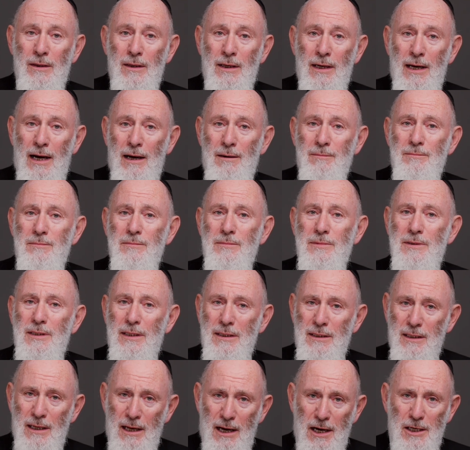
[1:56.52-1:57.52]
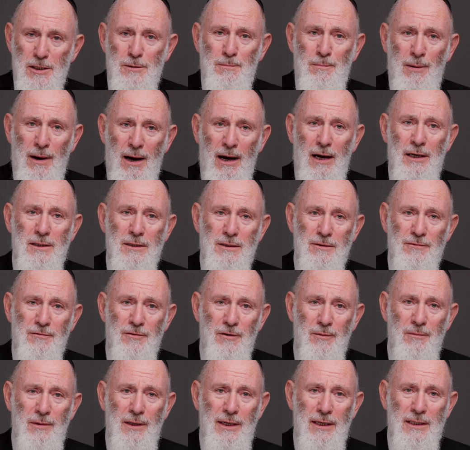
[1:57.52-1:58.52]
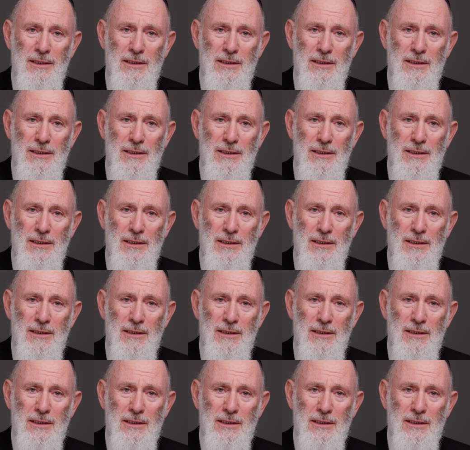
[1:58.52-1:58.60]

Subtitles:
comes in large part from the